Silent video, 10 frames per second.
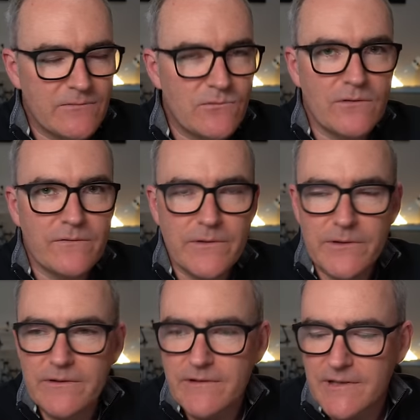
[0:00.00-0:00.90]
rotten
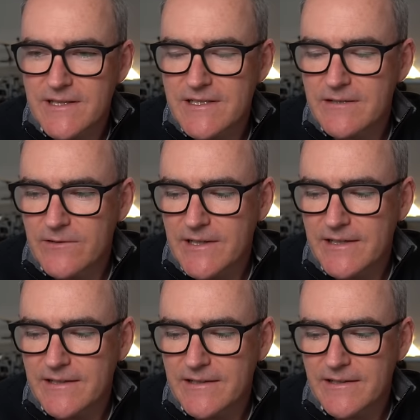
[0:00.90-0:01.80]
fruit thrown at the
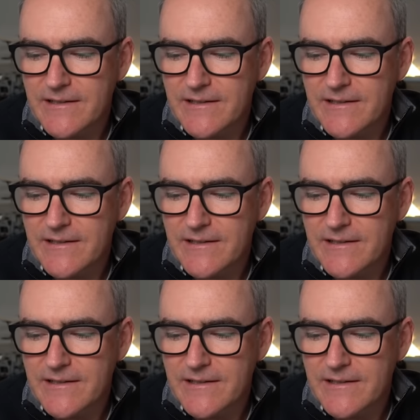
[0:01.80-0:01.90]
screen,